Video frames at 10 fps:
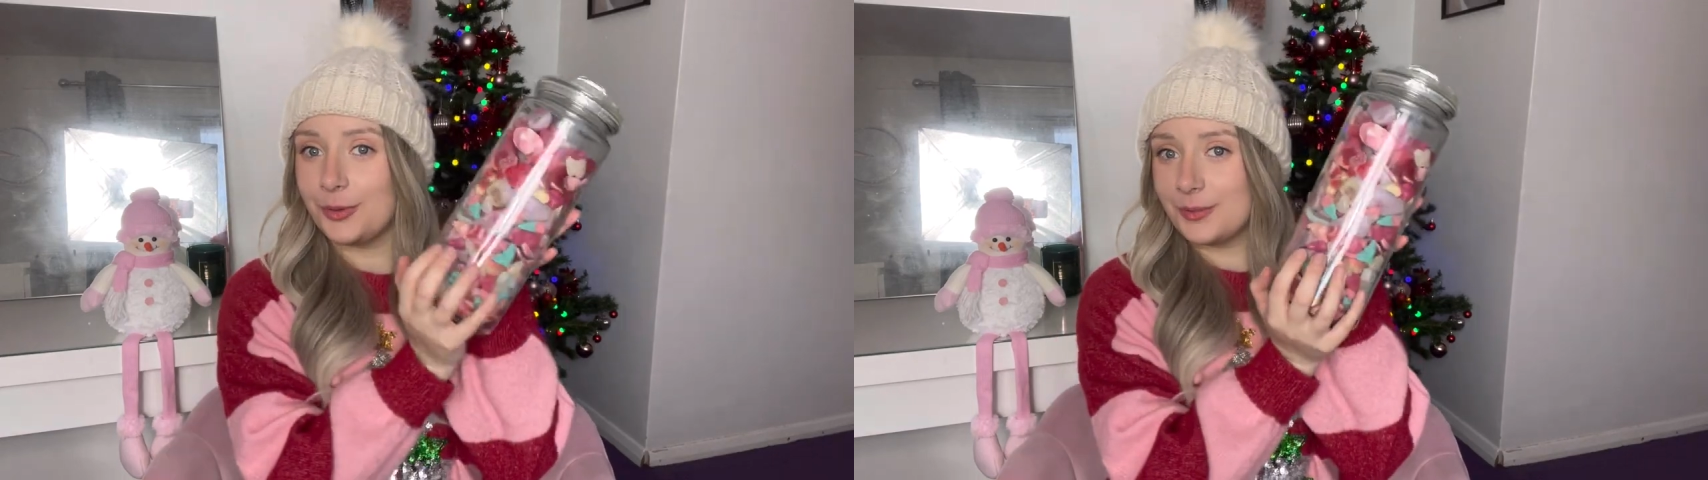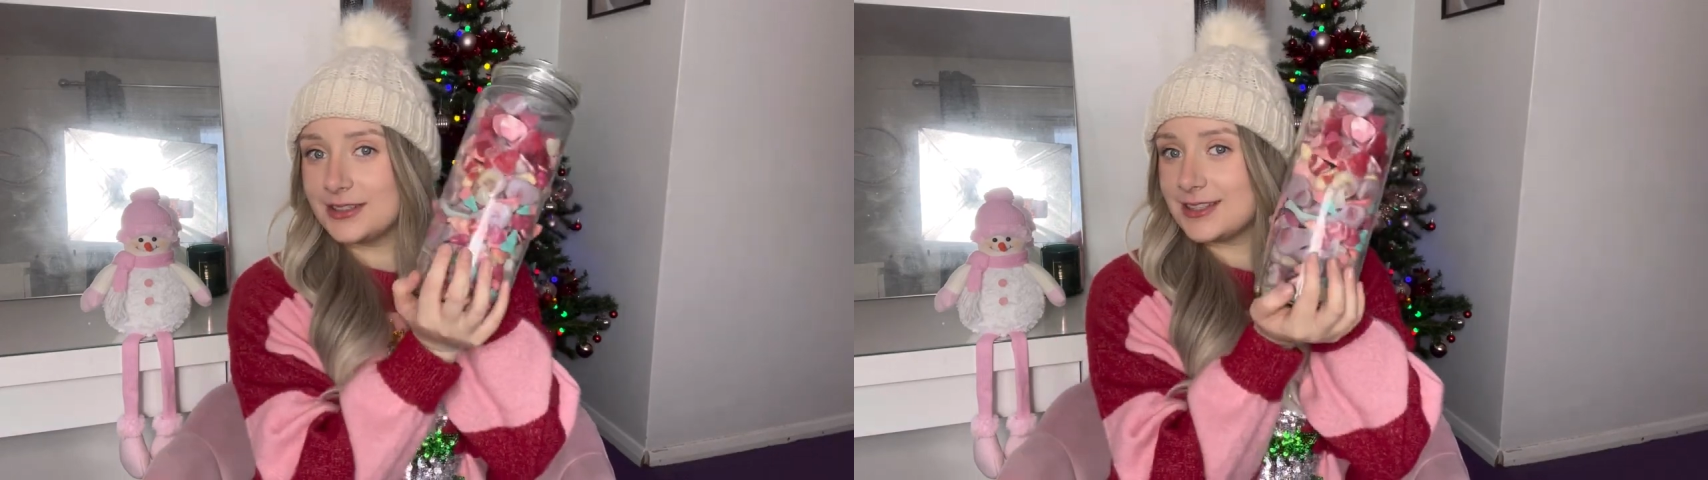
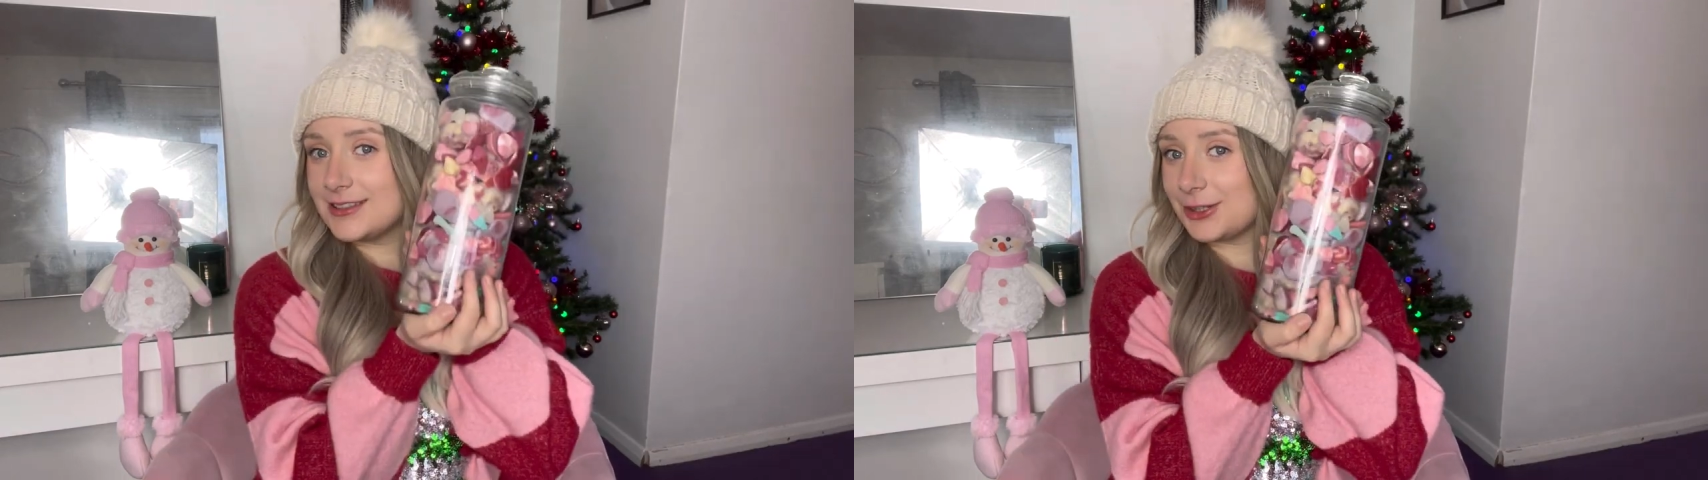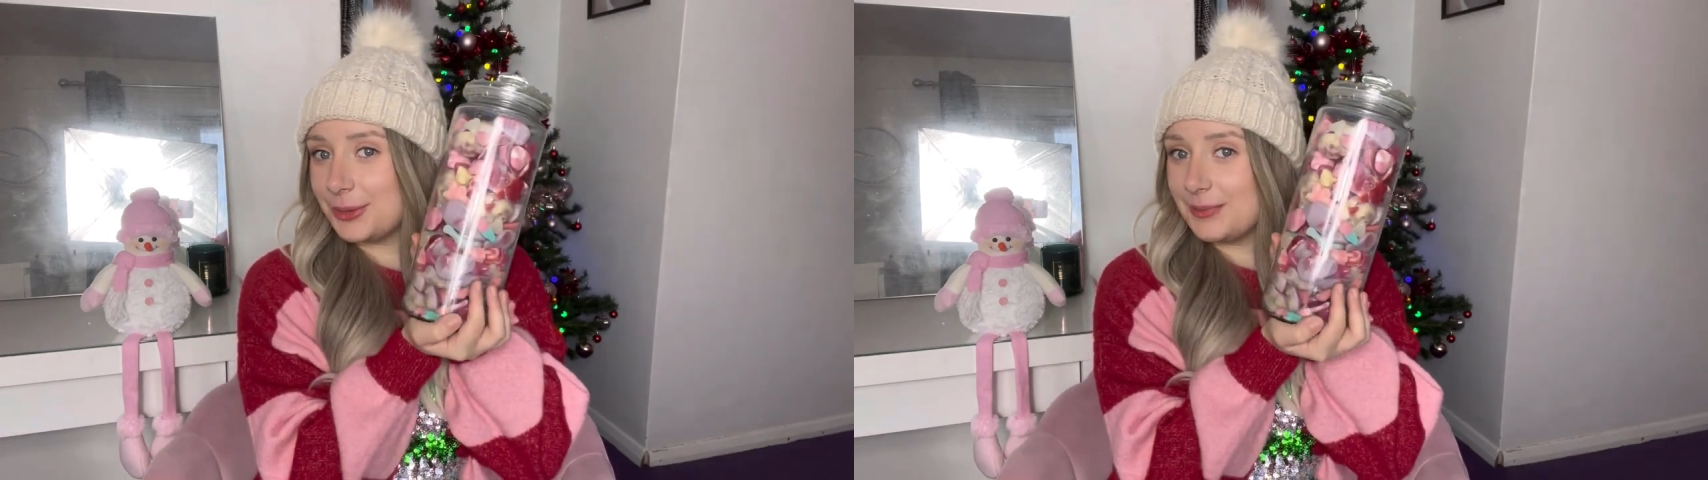but my
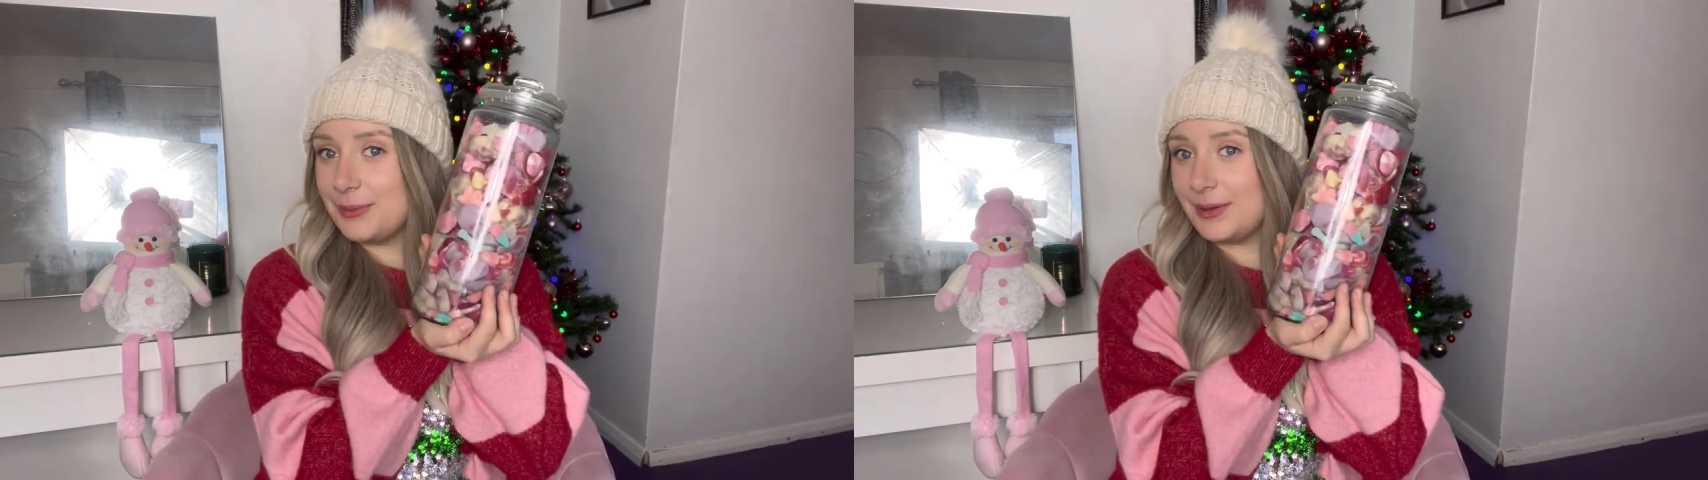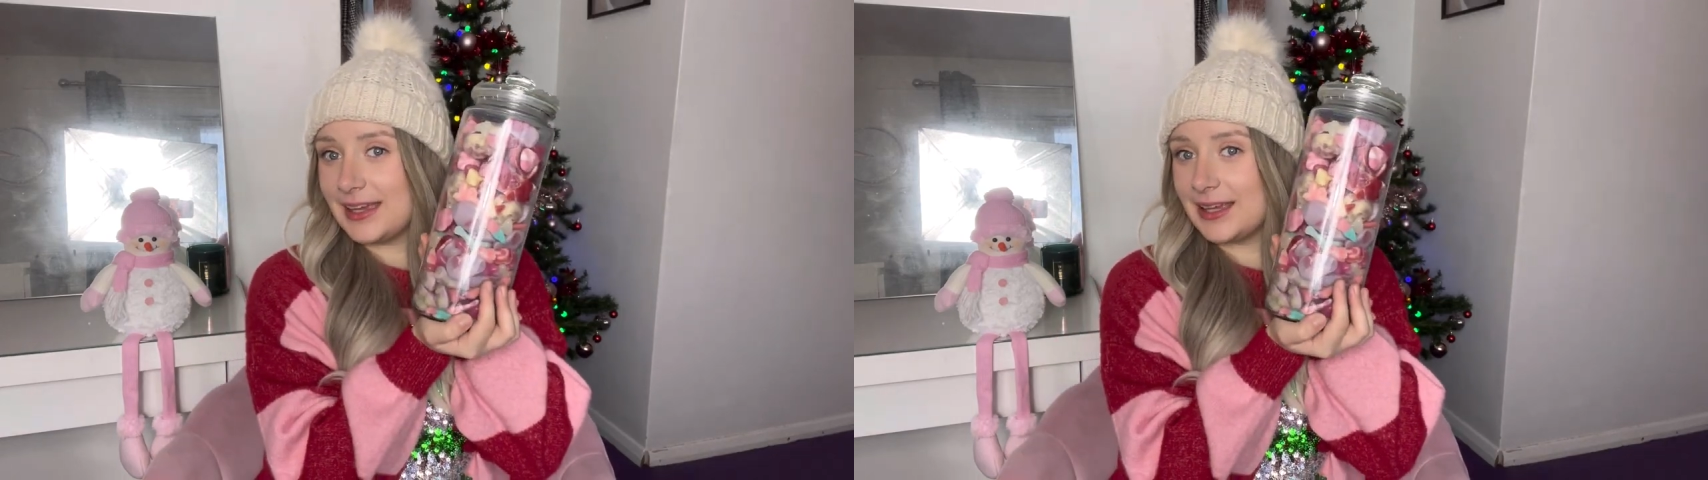sister got me
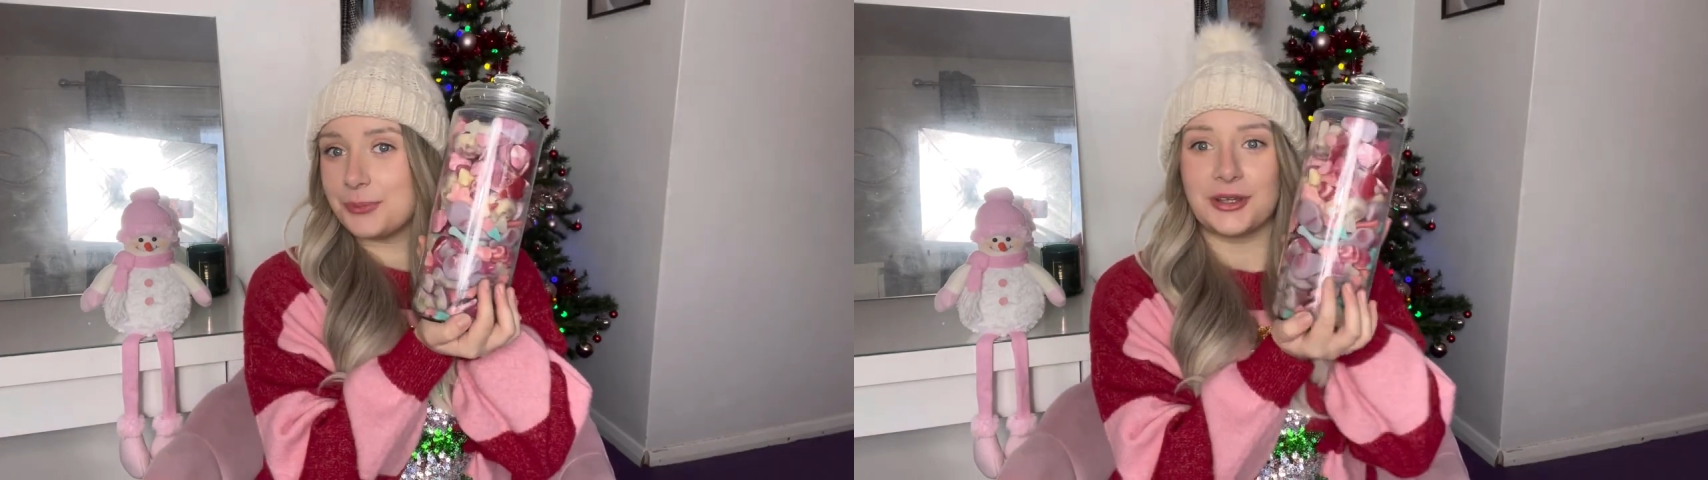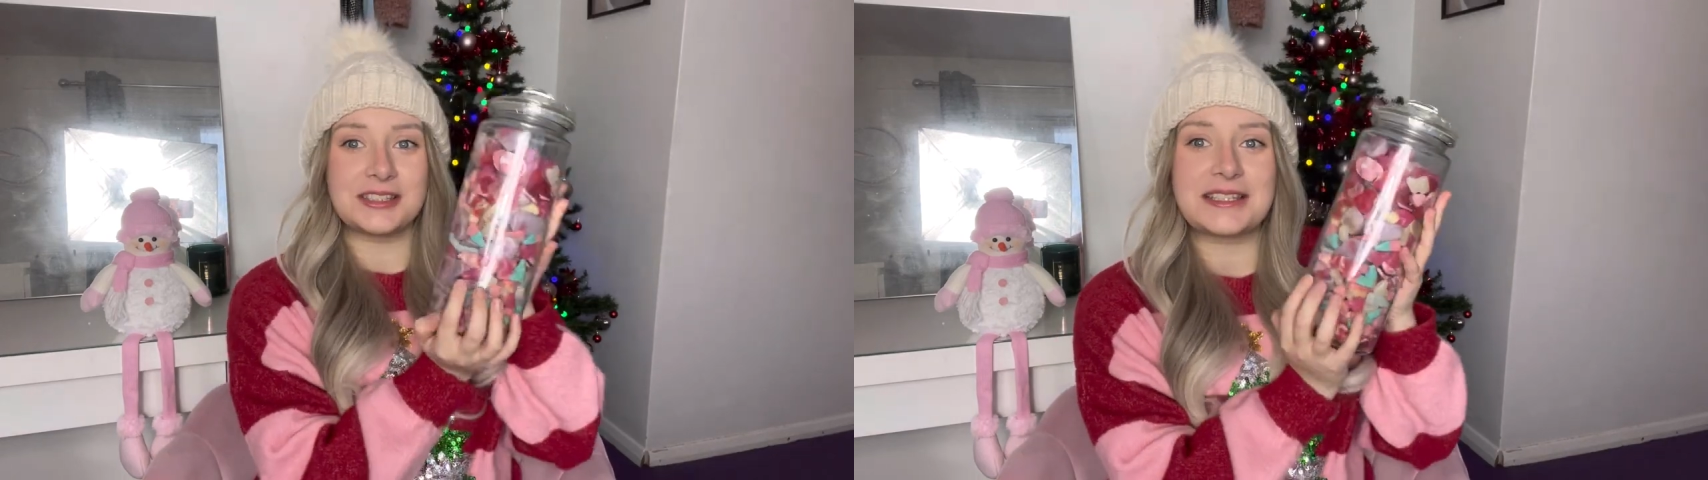pink
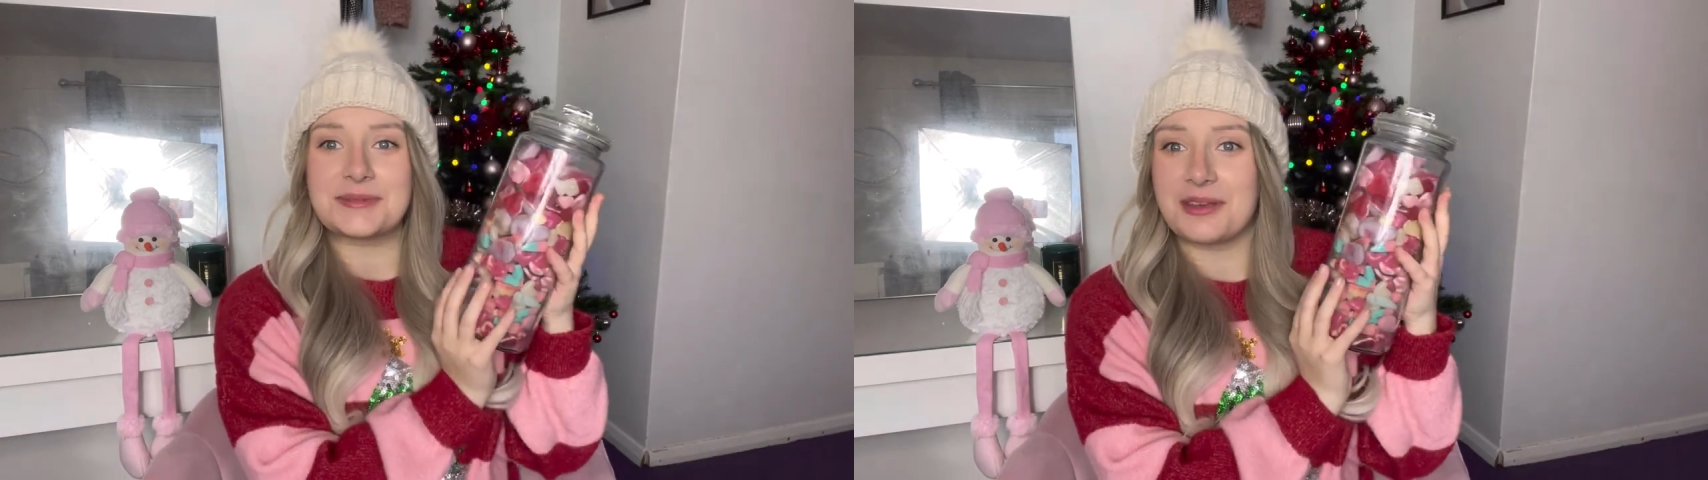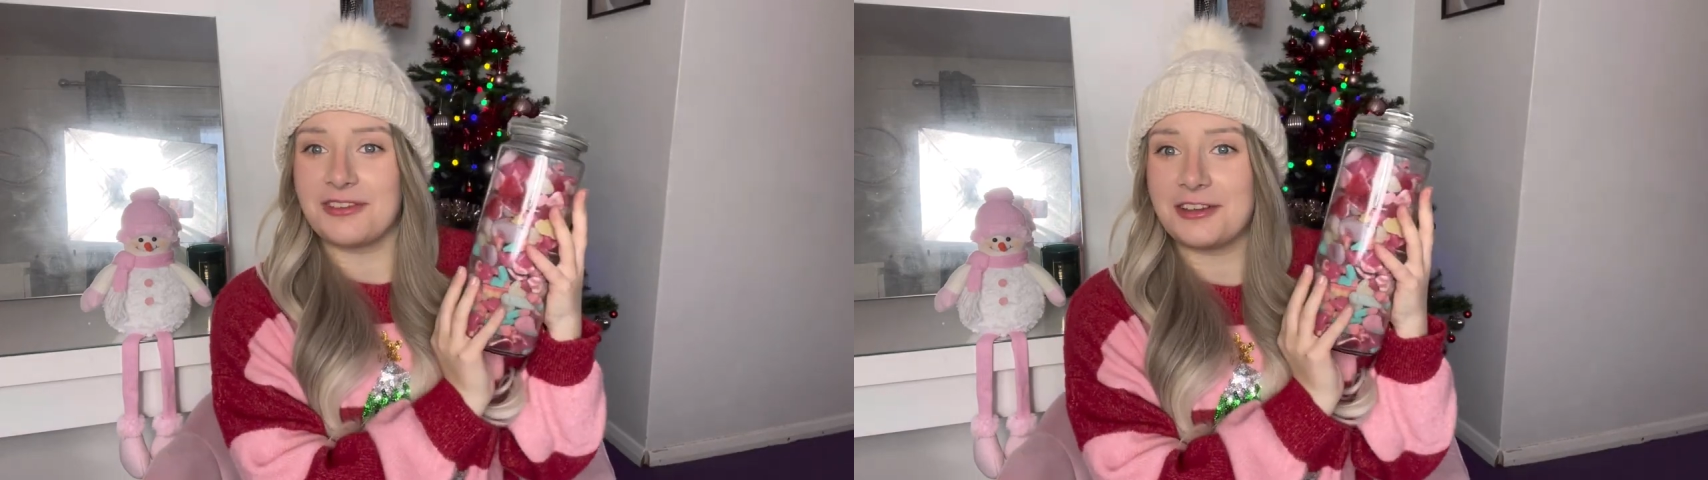because
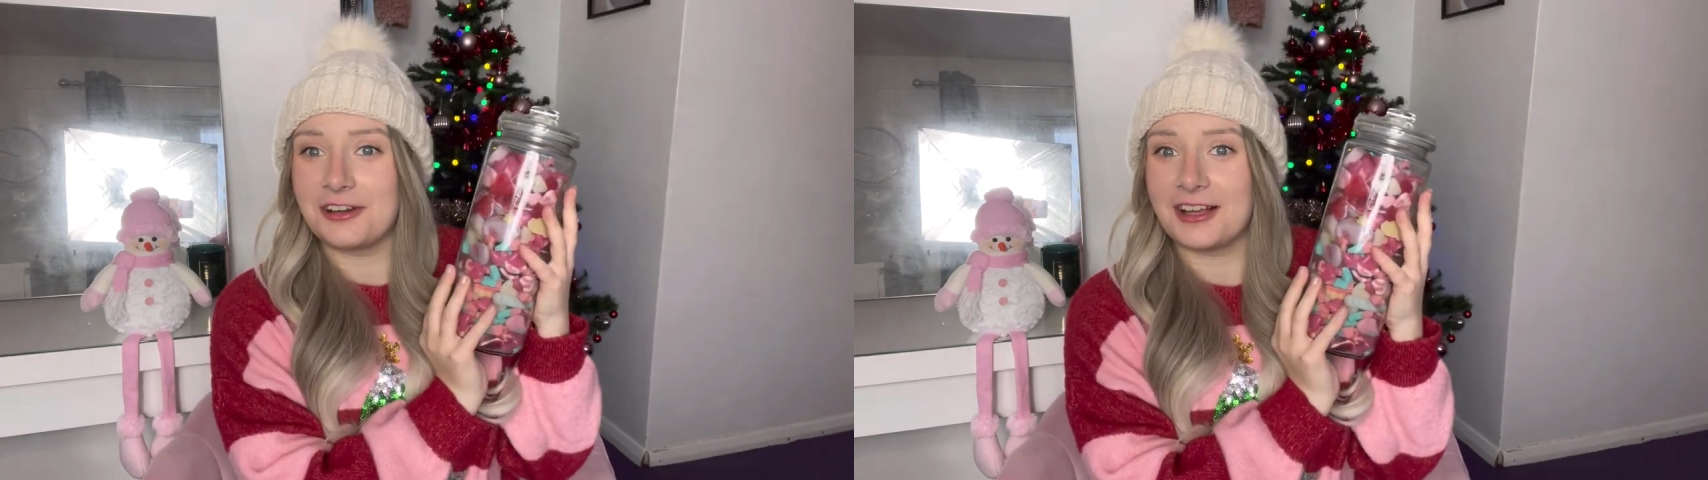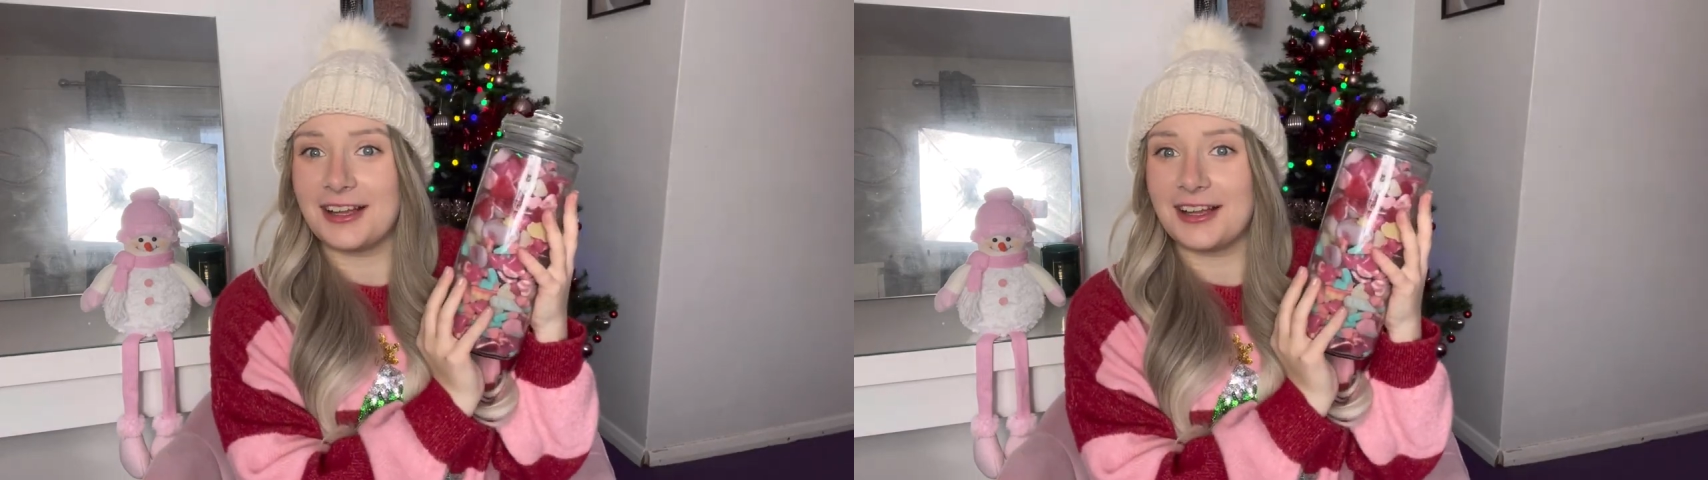it's my favorite